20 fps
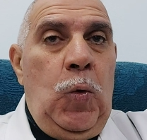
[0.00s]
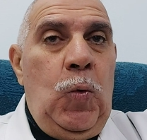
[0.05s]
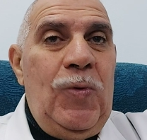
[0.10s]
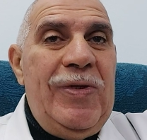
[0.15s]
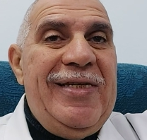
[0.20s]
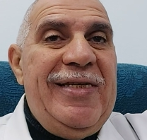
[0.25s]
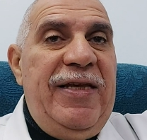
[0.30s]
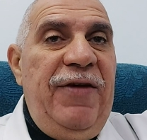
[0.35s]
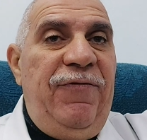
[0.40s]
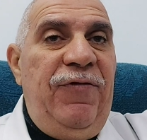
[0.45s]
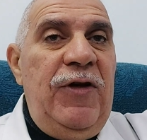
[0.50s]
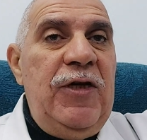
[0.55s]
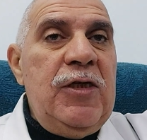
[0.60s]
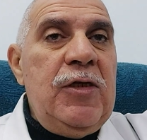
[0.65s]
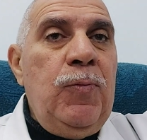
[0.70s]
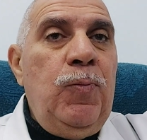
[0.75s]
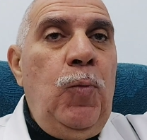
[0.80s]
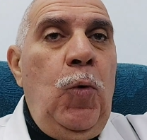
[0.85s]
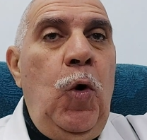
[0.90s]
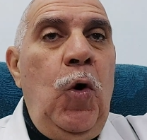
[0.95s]
with syphilis
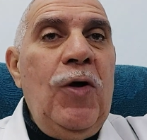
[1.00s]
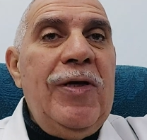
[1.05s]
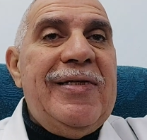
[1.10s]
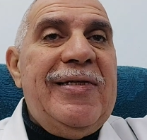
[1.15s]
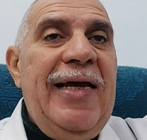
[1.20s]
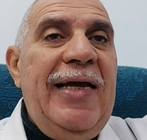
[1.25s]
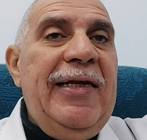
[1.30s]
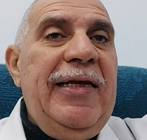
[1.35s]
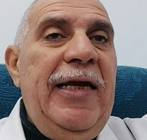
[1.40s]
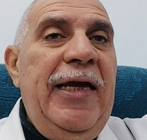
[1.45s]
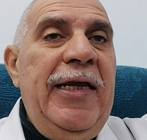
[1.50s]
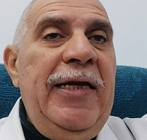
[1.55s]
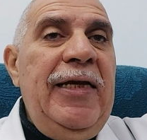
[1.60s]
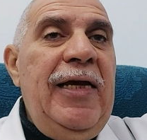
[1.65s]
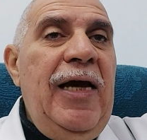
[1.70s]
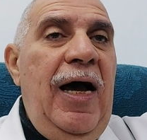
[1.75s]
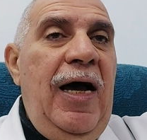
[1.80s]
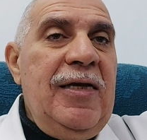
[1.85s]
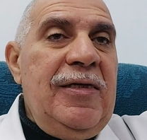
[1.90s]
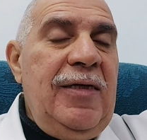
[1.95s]
more than
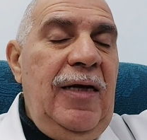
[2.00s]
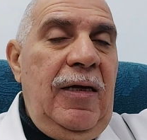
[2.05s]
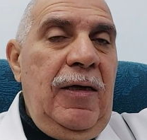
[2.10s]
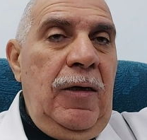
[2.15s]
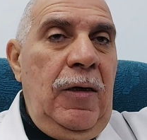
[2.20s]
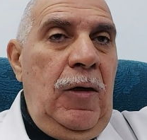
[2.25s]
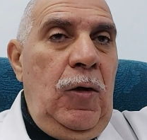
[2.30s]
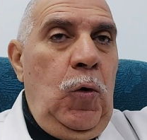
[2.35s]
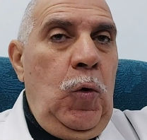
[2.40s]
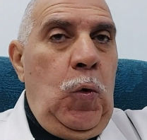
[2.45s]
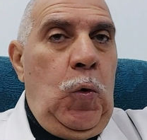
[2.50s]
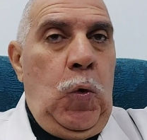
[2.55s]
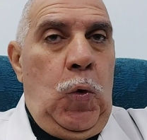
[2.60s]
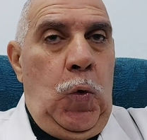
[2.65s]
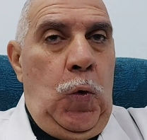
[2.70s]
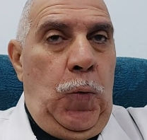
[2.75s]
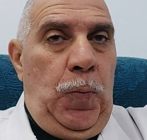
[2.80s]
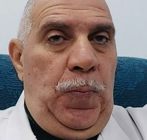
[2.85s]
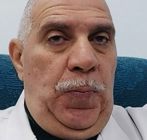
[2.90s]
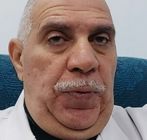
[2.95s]
any other
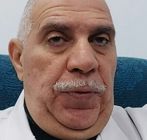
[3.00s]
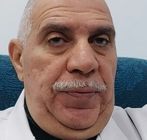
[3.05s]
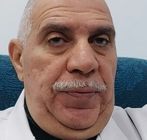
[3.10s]
group.